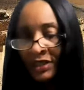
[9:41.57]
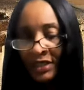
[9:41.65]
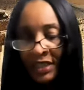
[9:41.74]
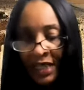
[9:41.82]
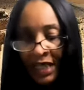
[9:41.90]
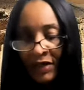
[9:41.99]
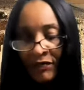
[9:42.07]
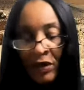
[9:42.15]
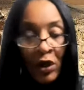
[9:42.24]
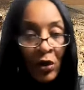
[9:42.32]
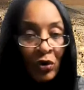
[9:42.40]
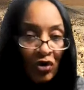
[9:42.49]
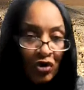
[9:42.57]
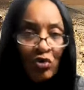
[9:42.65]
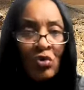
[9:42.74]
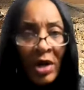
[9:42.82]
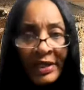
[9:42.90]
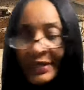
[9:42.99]
slave
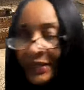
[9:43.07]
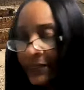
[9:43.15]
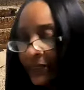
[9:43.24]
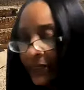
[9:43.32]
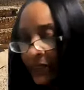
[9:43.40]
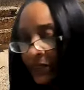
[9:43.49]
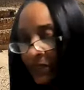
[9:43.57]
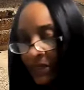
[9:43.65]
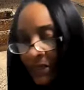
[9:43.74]
to us,